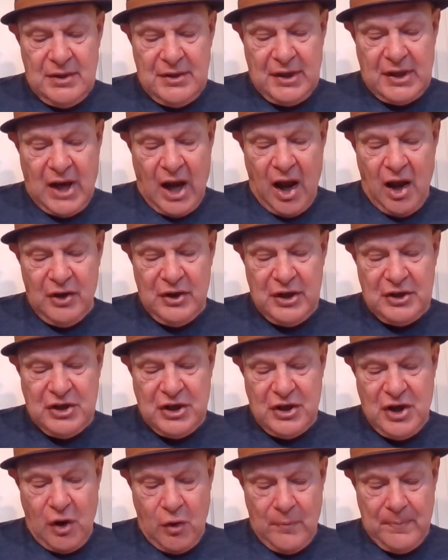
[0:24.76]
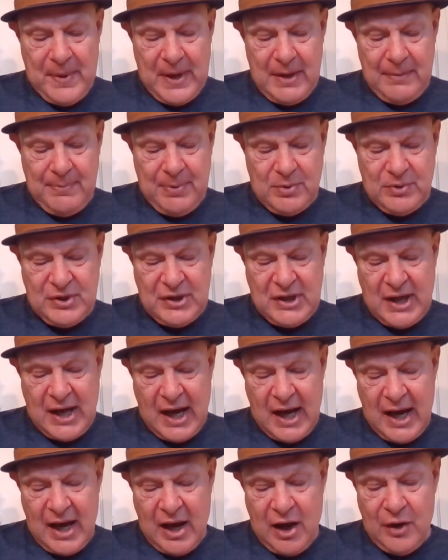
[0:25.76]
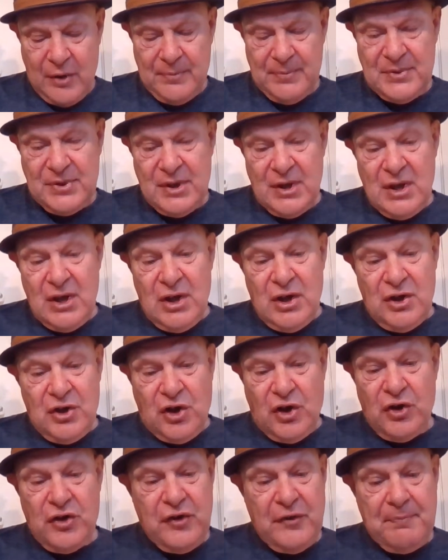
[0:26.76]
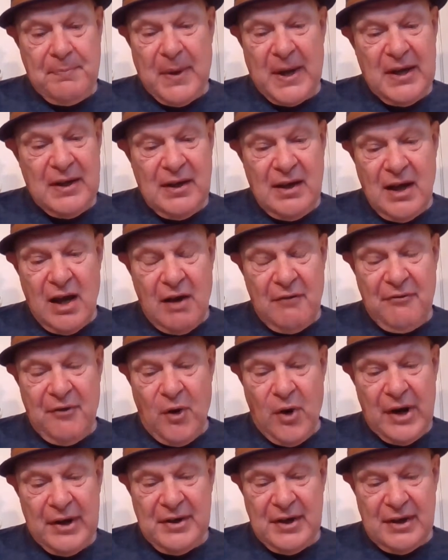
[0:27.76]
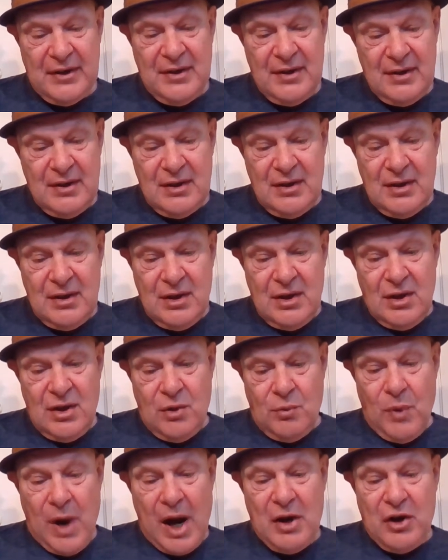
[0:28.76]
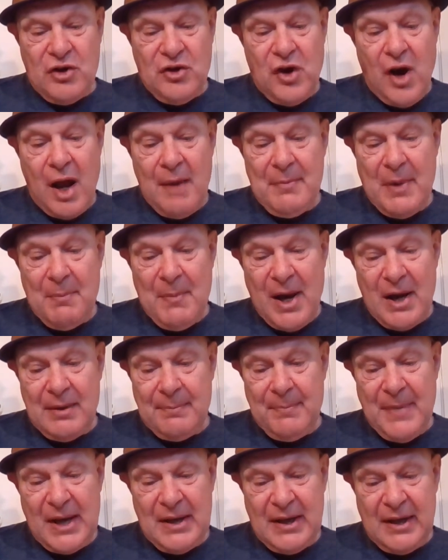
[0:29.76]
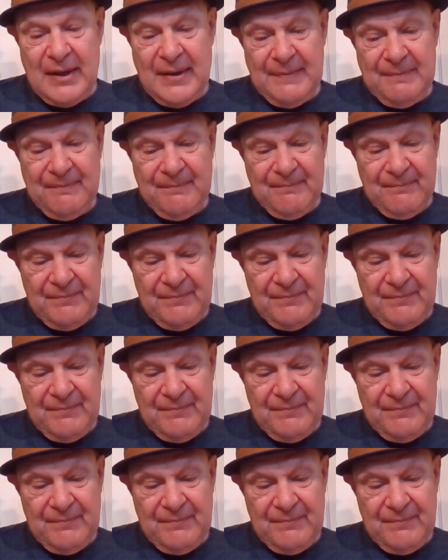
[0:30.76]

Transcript: The carnage in old people's care homes could have been avoided, one crime among many.